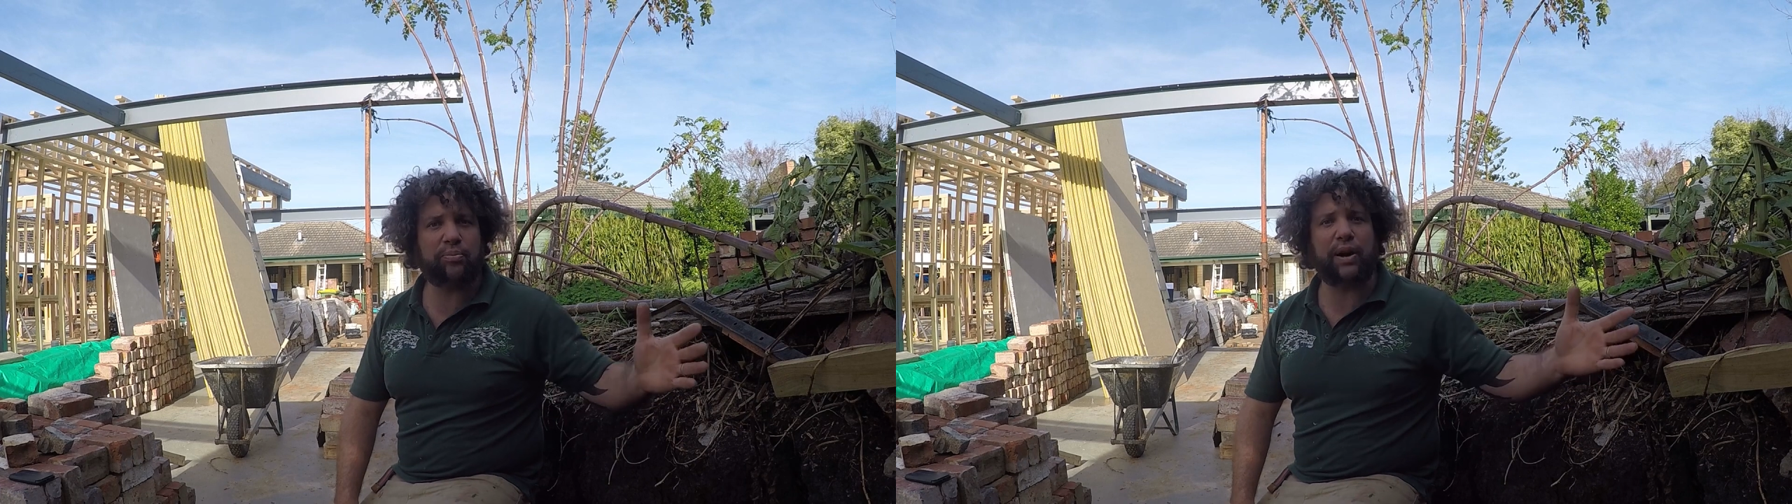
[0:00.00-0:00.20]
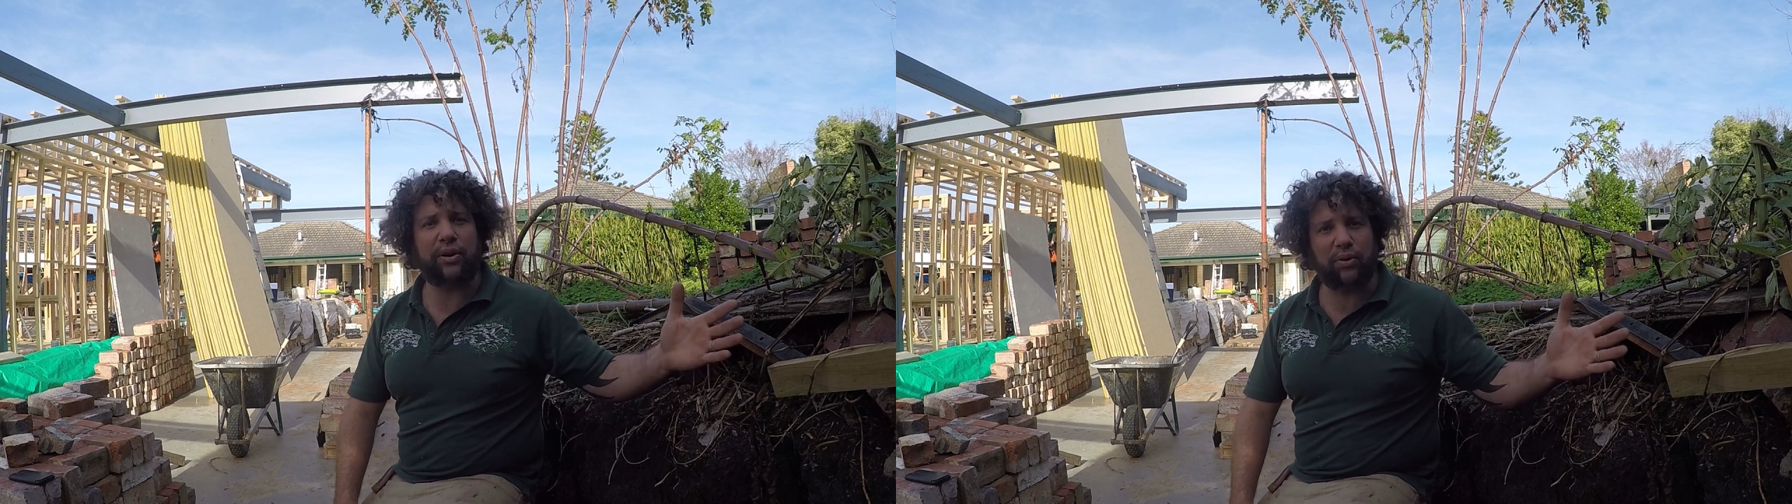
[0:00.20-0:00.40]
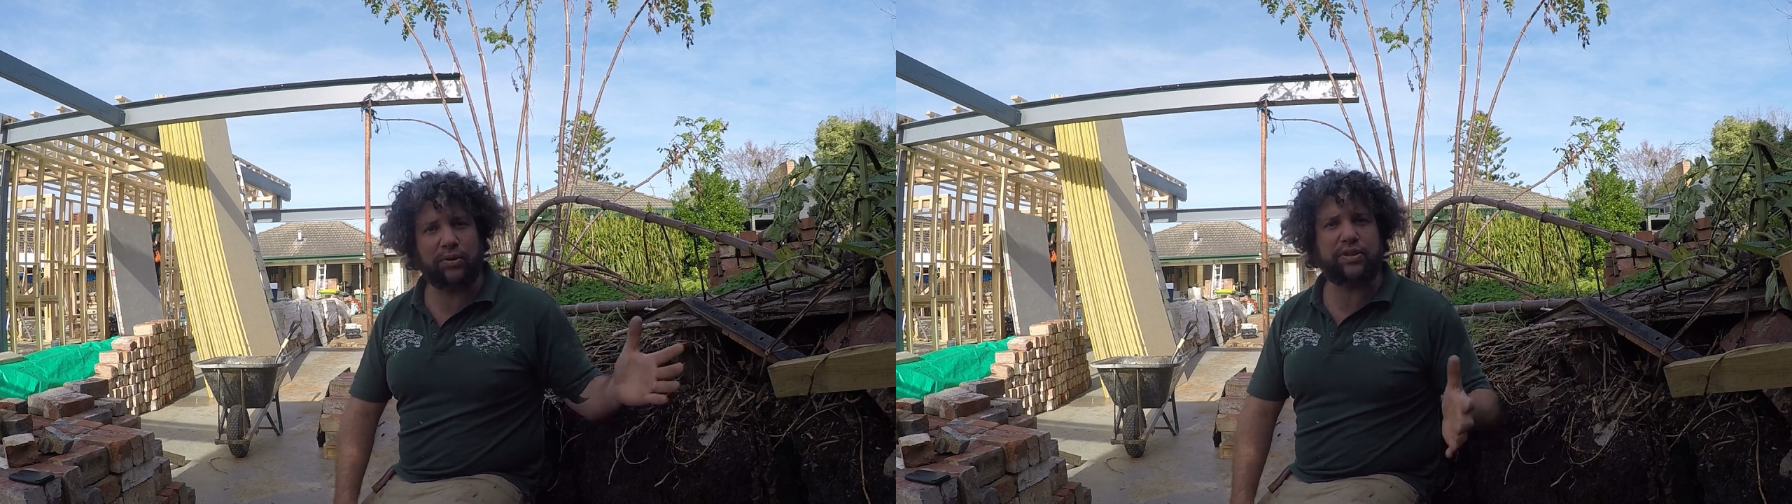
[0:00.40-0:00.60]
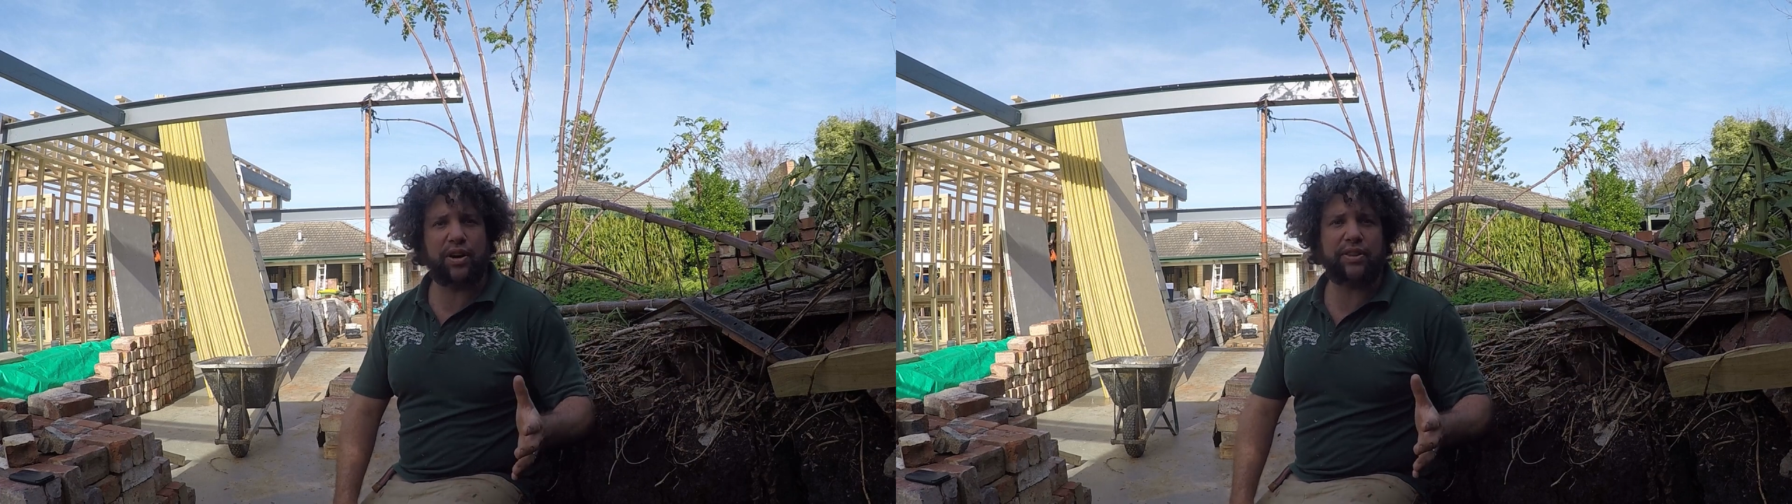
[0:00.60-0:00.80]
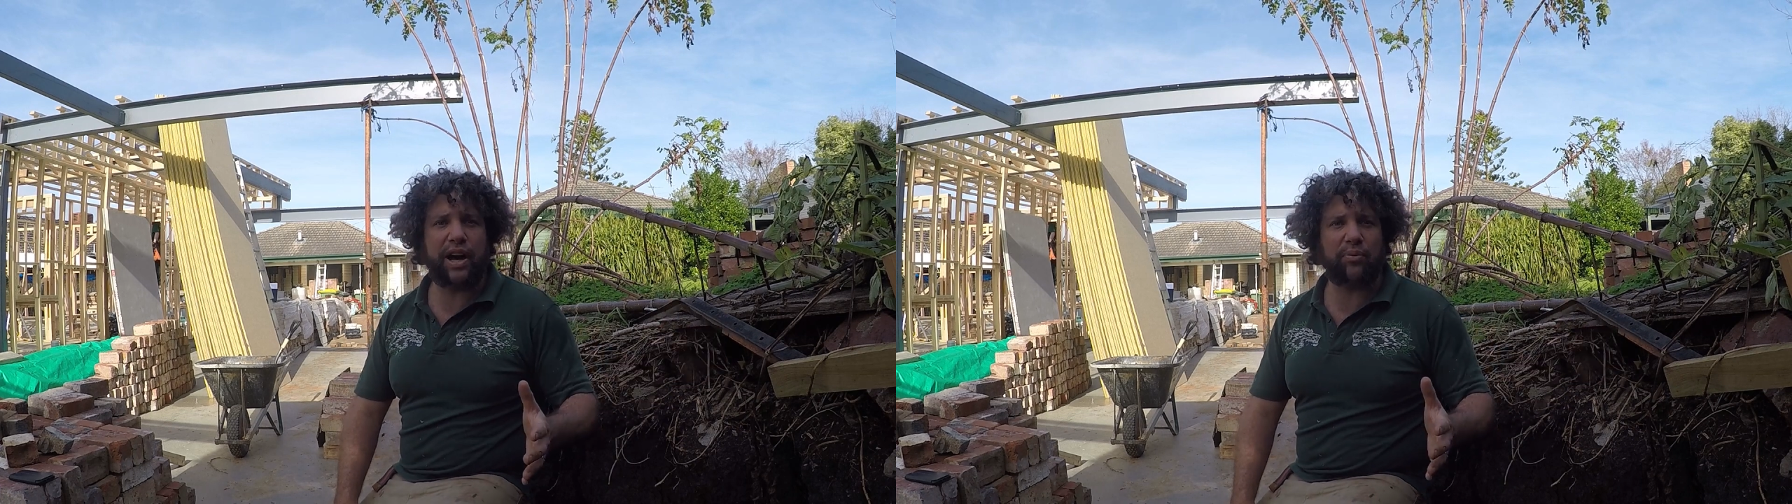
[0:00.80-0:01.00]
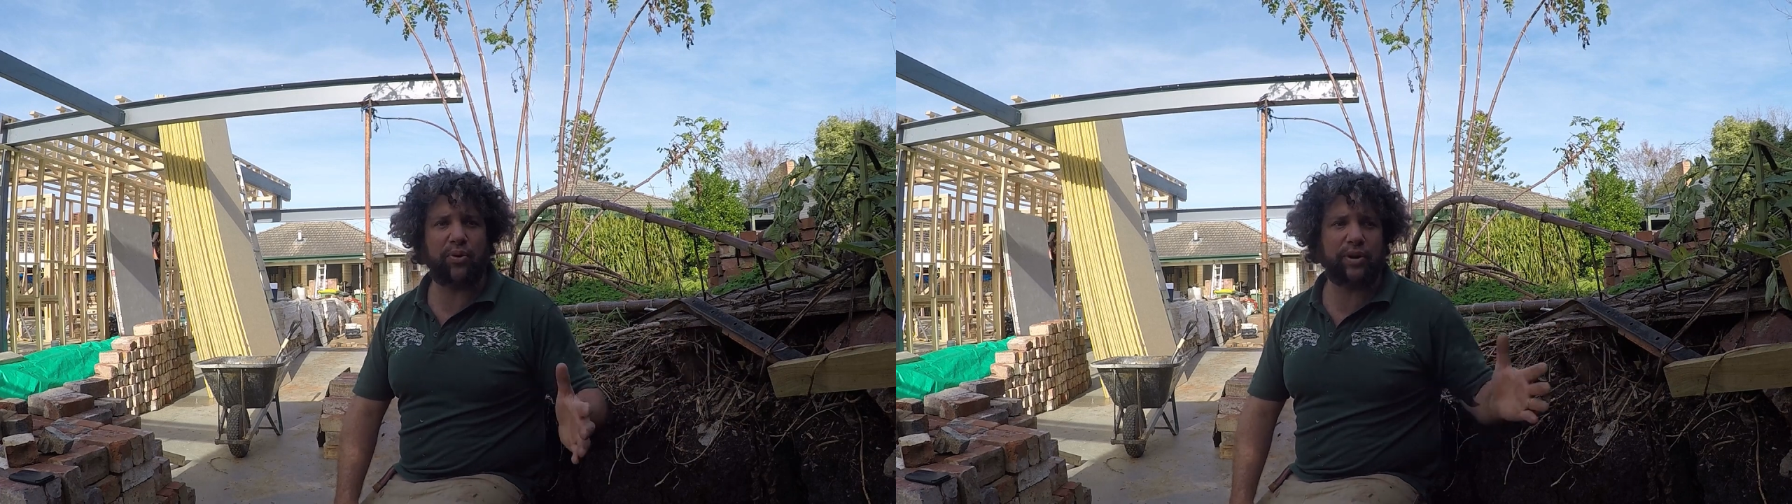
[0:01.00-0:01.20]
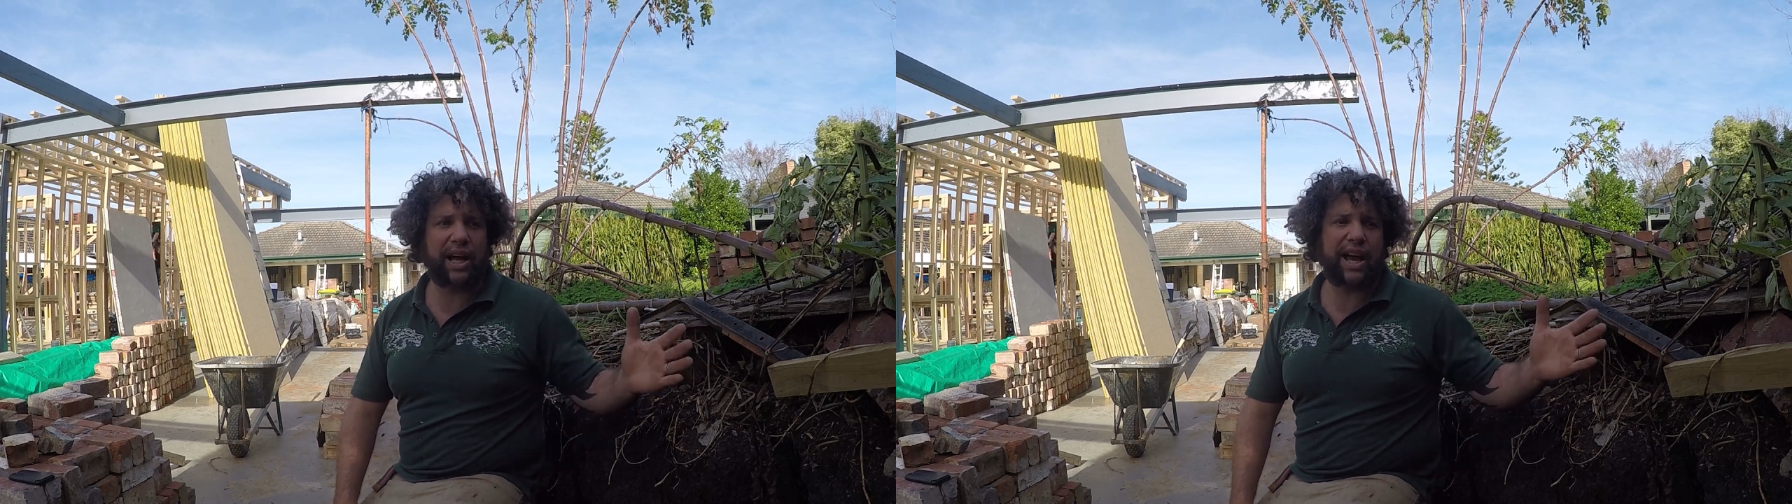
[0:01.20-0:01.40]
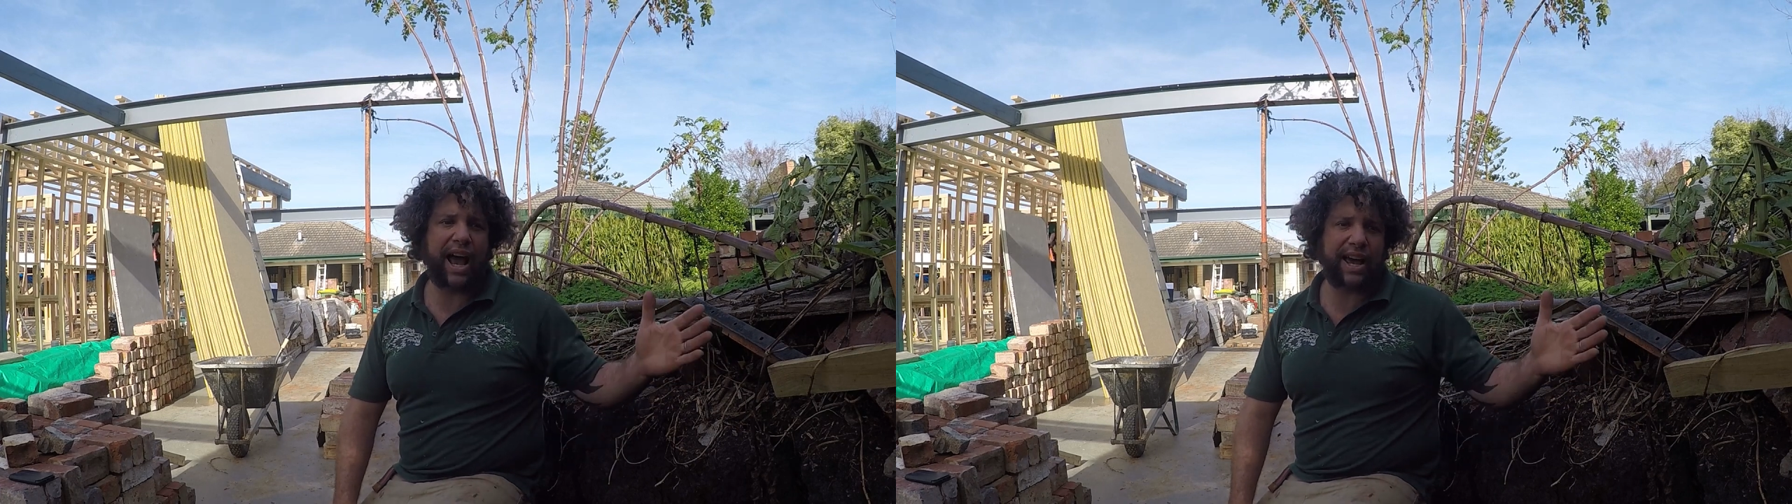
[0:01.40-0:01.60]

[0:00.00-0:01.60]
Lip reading: but also that water,